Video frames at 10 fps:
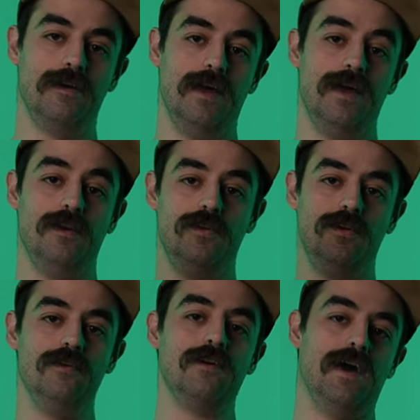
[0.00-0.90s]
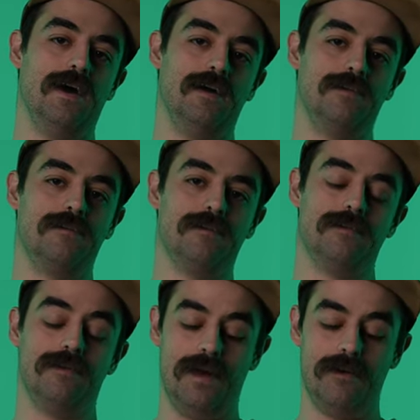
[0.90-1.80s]
And you guys
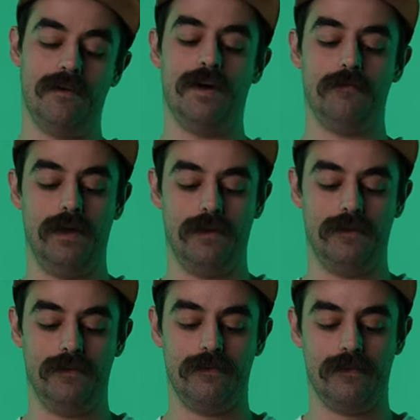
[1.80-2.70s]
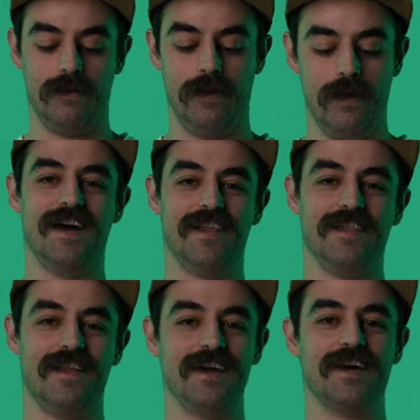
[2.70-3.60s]
now know how to make this.
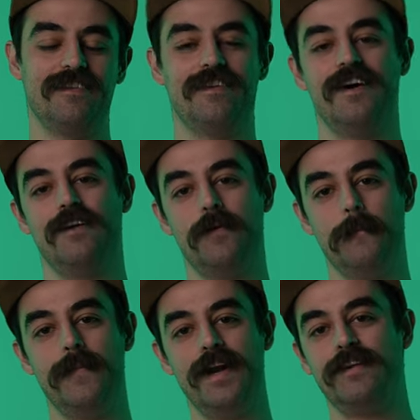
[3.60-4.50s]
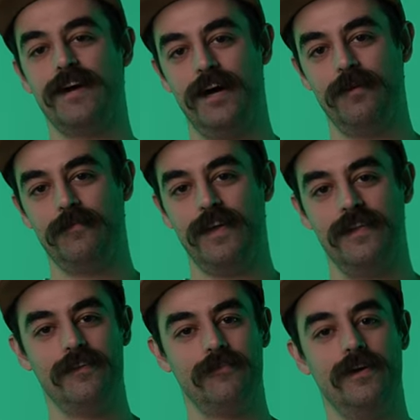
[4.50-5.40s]
Like I said many times
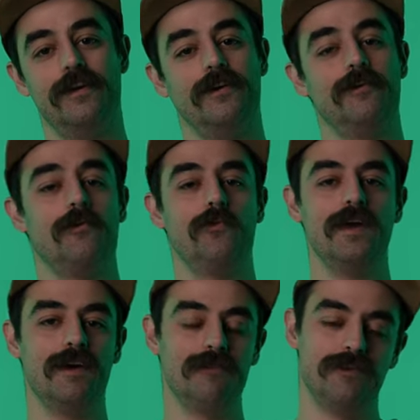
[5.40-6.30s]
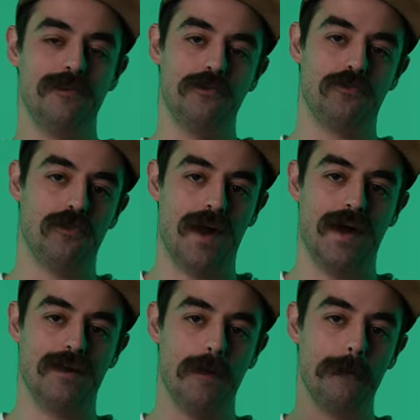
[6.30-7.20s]
in this video, we have this new
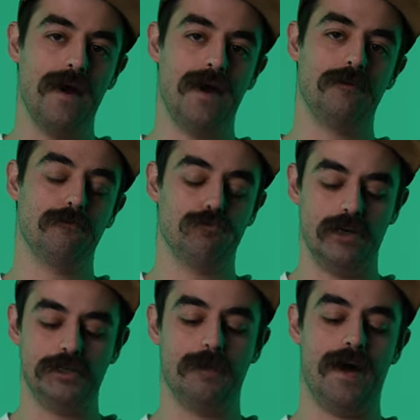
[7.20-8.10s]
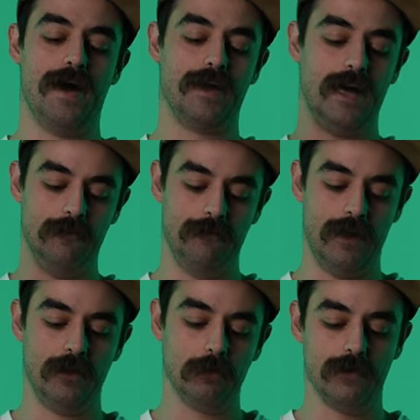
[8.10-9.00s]
Trad Pattern Brush Pack
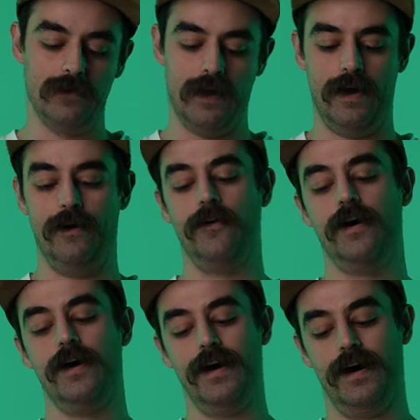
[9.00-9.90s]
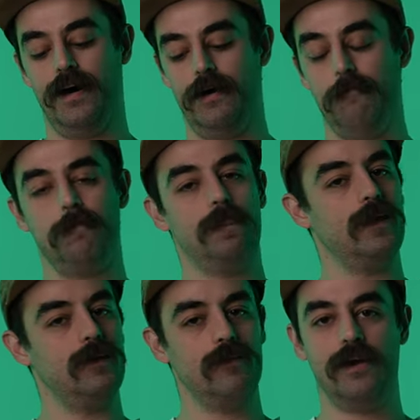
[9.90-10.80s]
available now. Um,
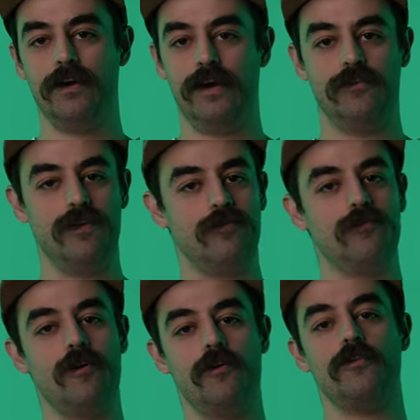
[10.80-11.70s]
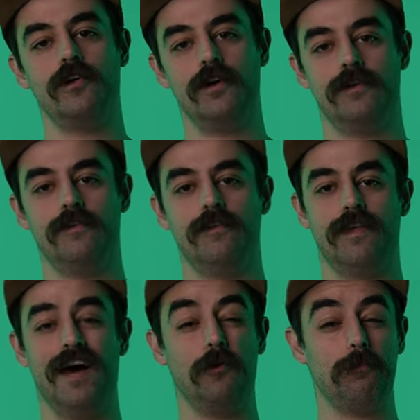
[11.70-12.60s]
you know, it's so good to
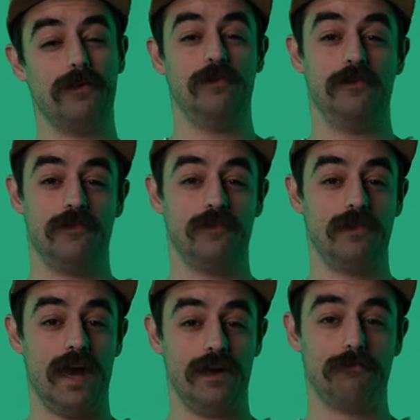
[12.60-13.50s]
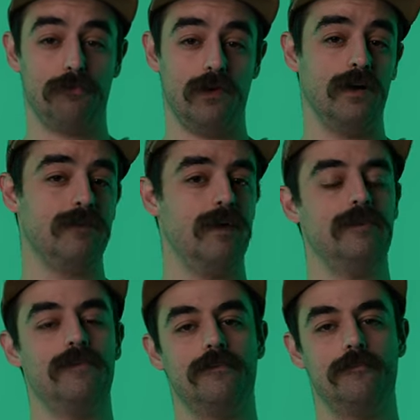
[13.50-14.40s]
just help your sketch
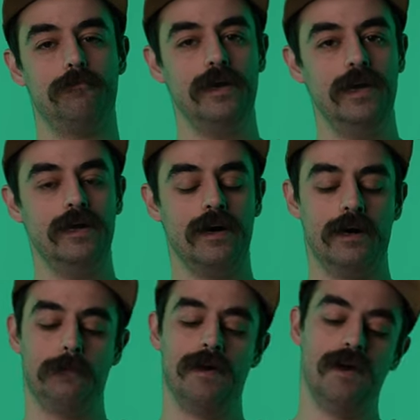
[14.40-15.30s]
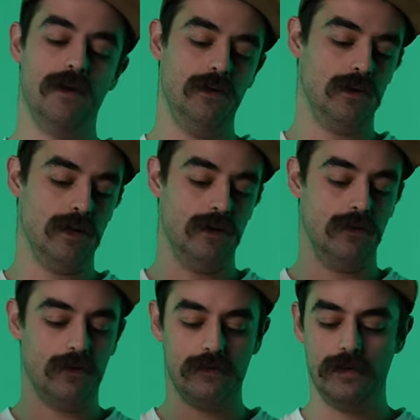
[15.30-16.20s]
process speed up. You can,
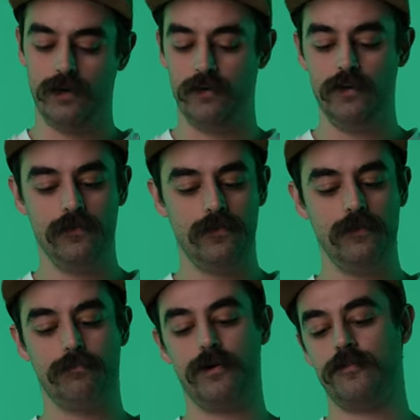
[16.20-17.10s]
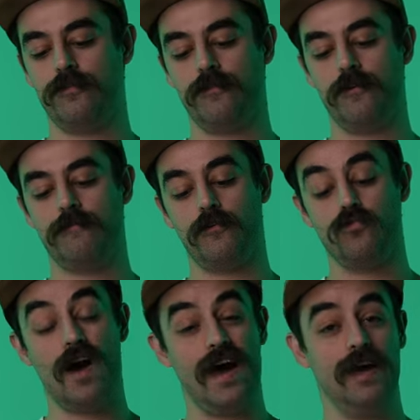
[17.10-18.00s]
you know, use these brushes for a
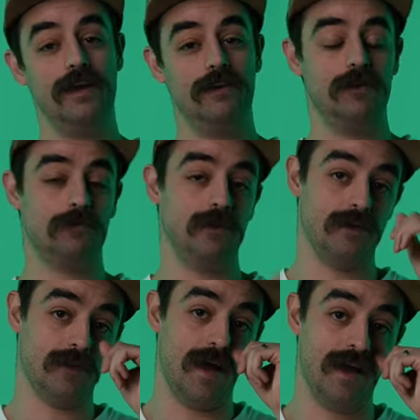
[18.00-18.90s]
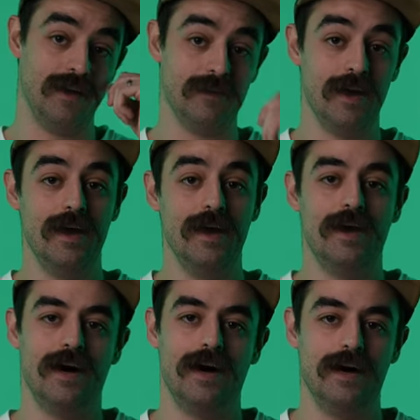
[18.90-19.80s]
variety of different designs.
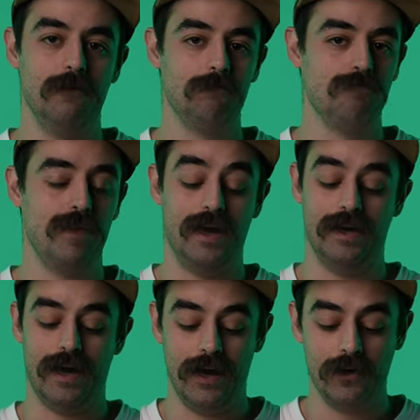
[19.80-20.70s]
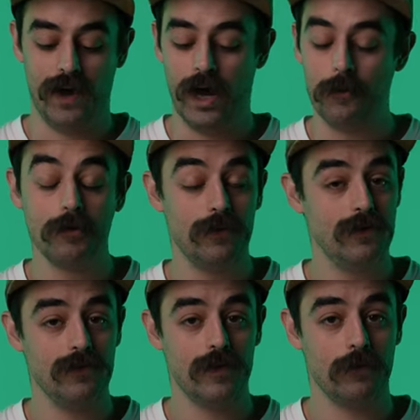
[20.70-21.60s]
Uh, and I know I'm gonna be
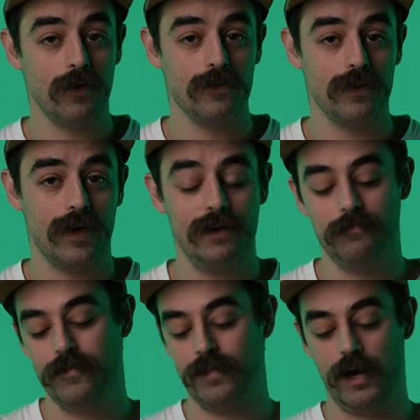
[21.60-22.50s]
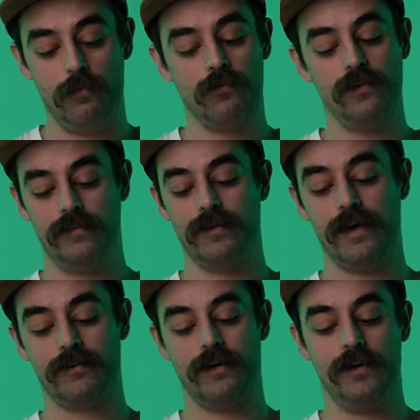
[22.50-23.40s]
using them all the time. I'm really
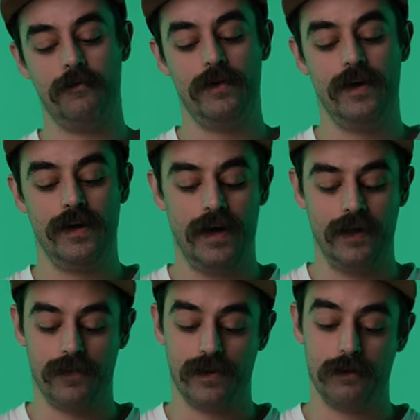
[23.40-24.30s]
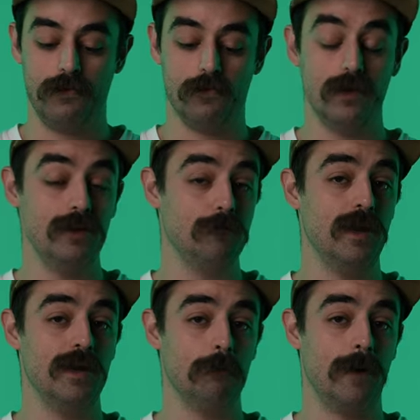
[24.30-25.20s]
psyched on them. Uh, they're gonna be really
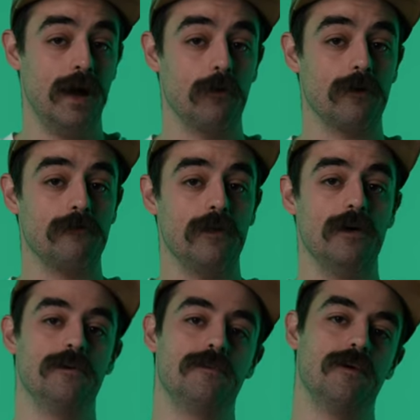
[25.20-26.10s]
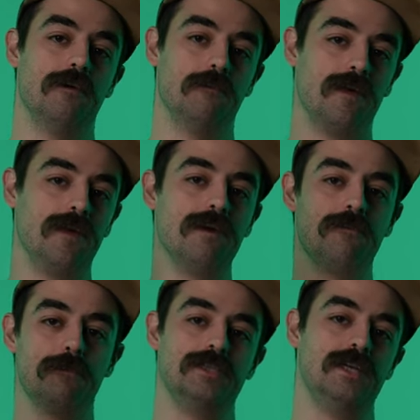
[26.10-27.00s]
speeding up my workflow. So give
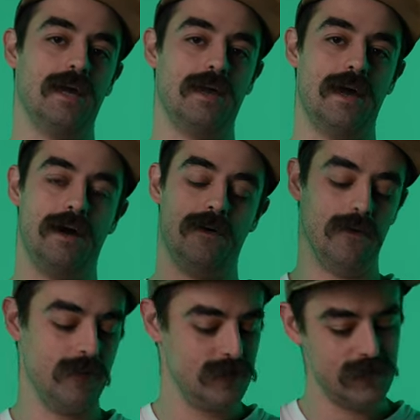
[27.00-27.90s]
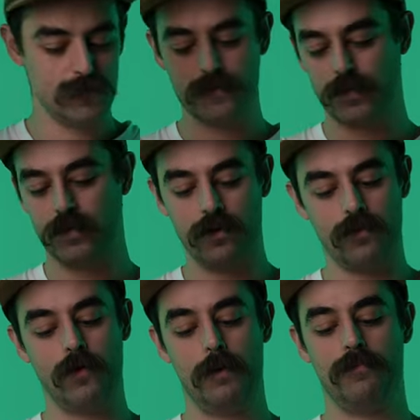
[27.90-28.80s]
them a check out, go to
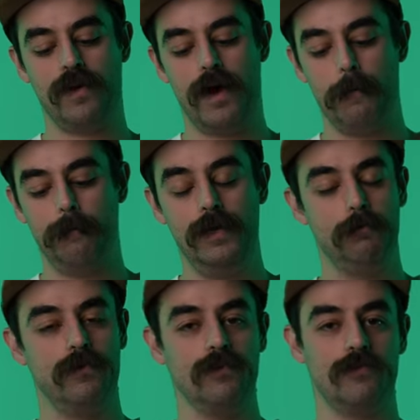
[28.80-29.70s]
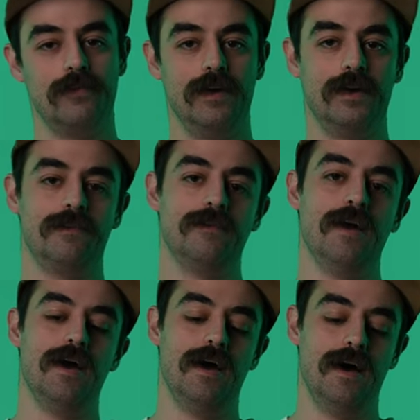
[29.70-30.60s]
the website, peep those things.
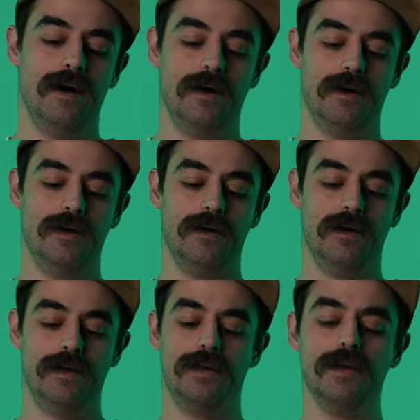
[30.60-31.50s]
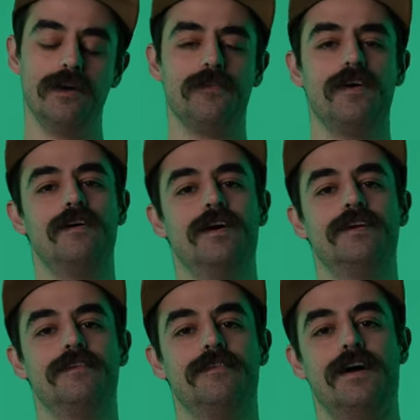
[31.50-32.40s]
Uh, and get out there
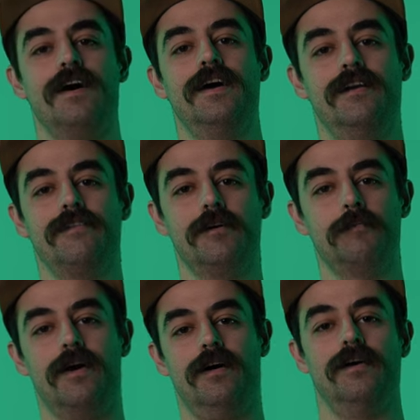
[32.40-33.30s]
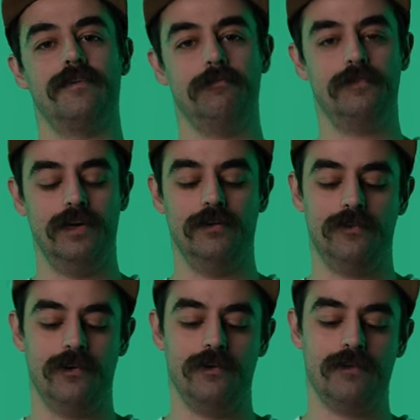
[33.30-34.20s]
and design some awesome
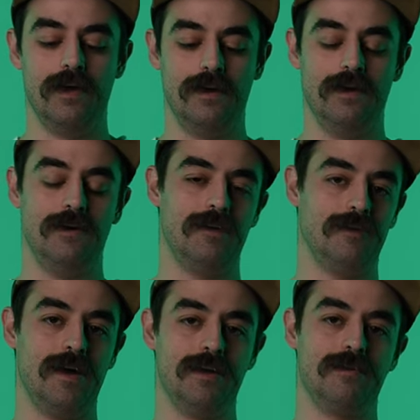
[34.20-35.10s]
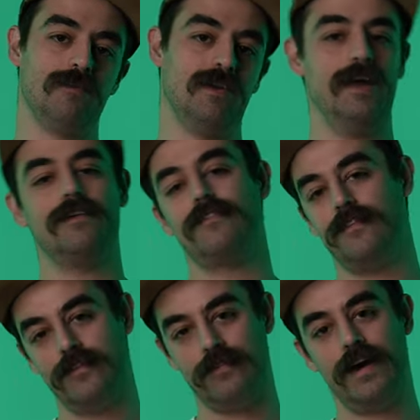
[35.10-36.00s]
t-shirts. You know, design some snakes,
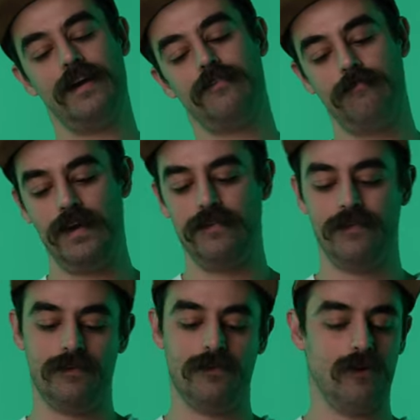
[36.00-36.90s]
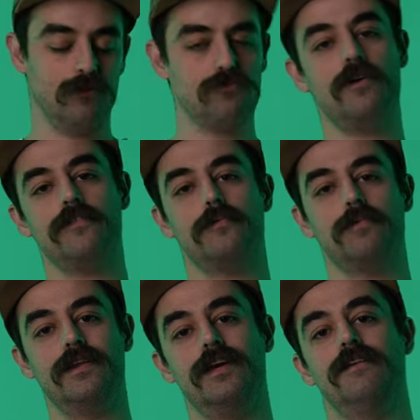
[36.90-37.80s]
design some vases, draw some
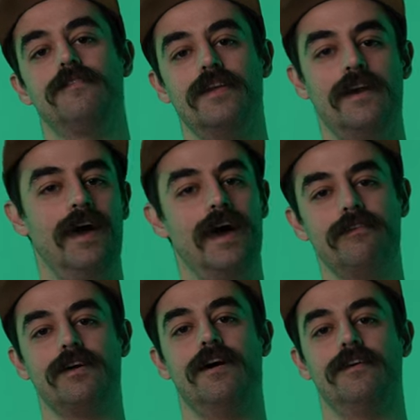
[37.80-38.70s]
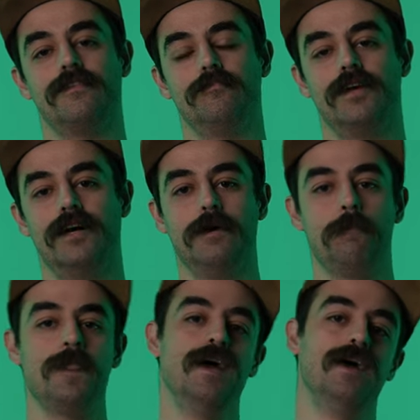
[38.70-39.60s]
leaves, and have an awesome time.